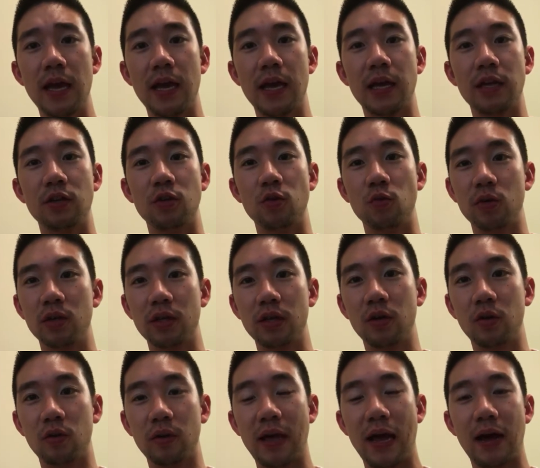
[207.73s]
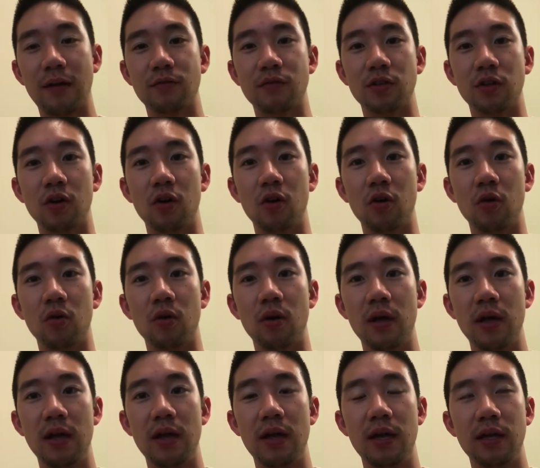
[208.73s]
And you really only have to
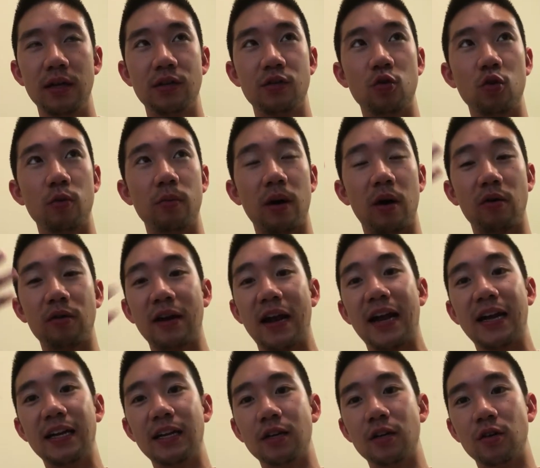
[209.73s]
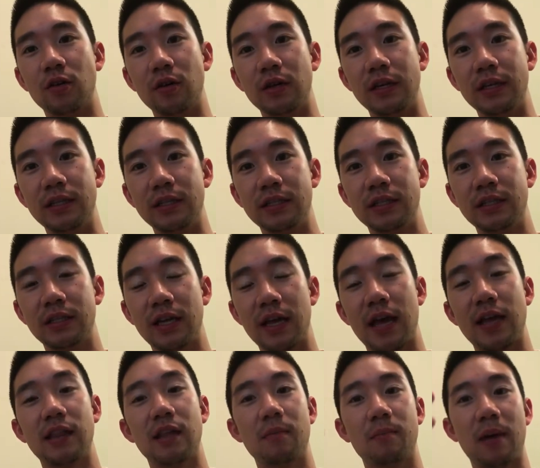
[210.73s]
go to about 90 degrees
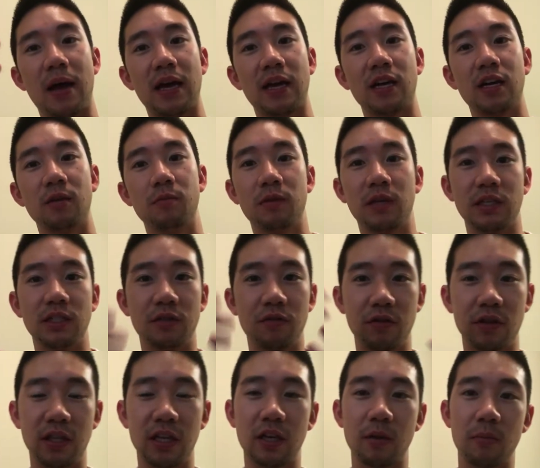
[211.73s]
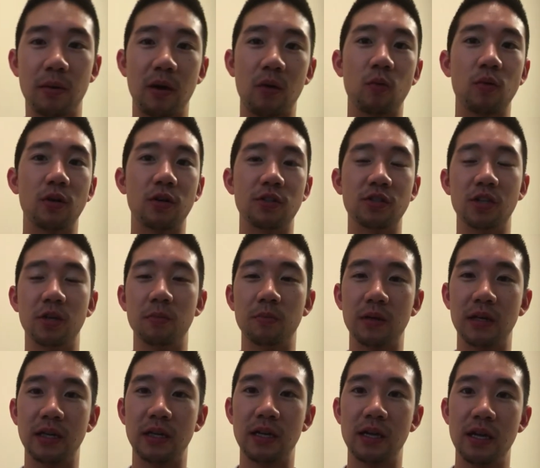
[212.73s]
and then back up, because if you think about when
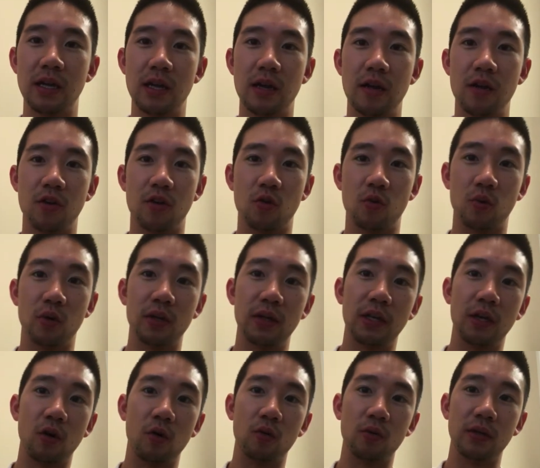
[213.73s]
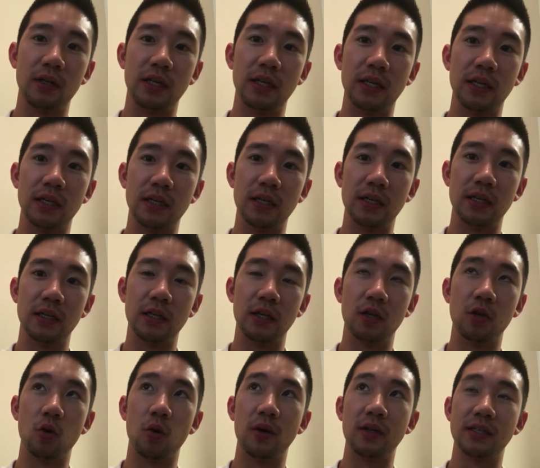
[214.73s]
jumping, you're really only
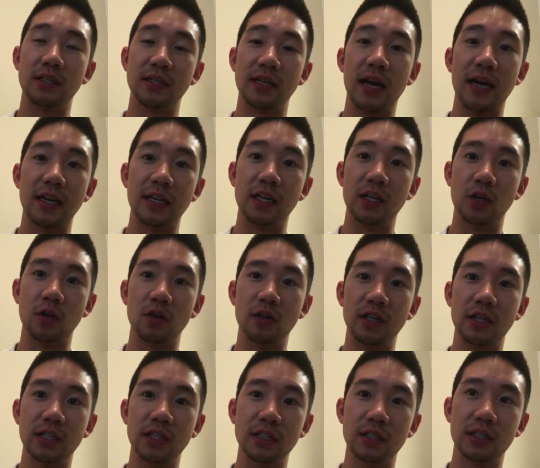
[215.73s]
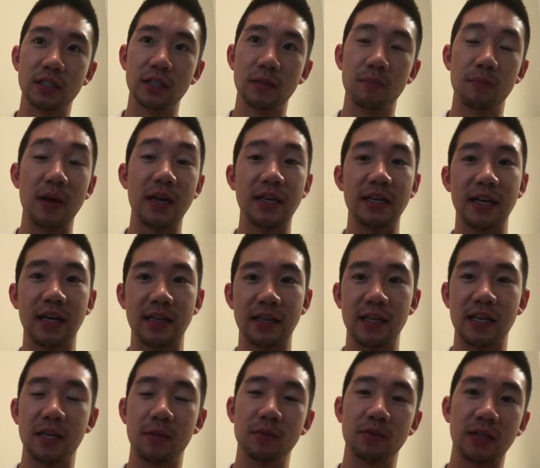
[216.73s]
going to 90 degrees, bending
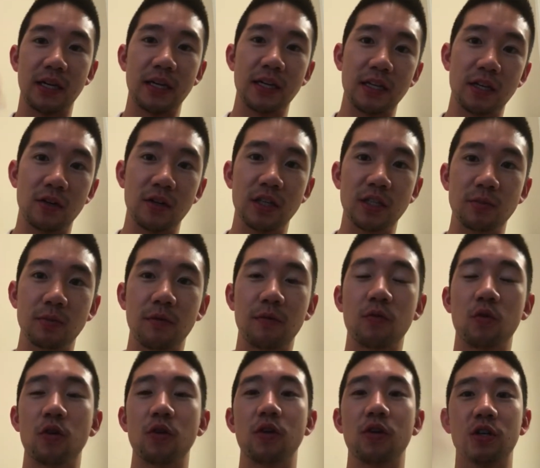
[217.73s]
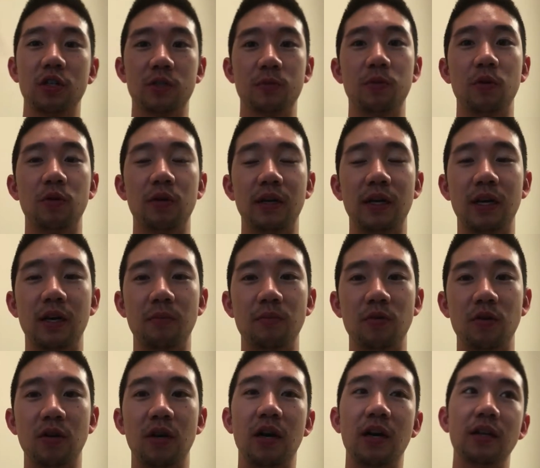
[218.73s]
at the hips 90 degrees before you're exploding
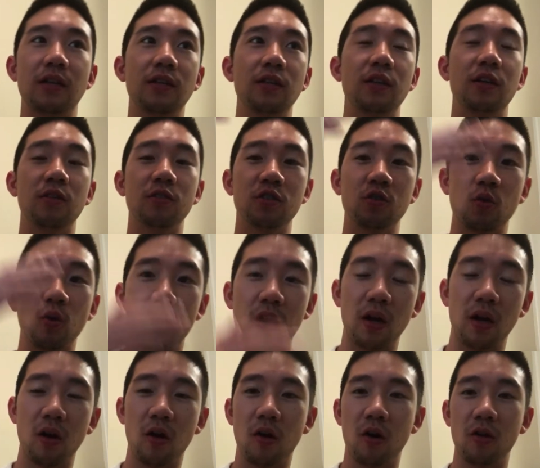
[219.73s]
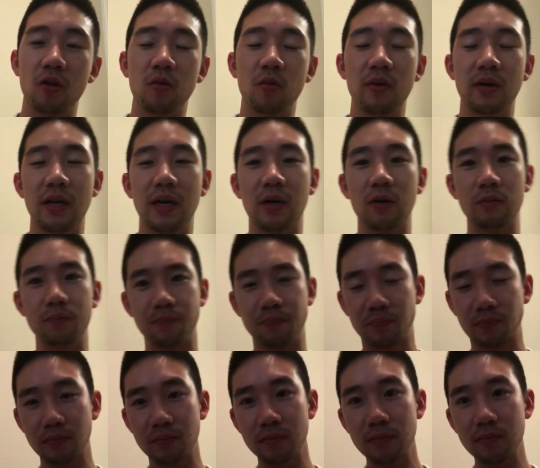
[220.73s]
up. You're not squatting all the way down.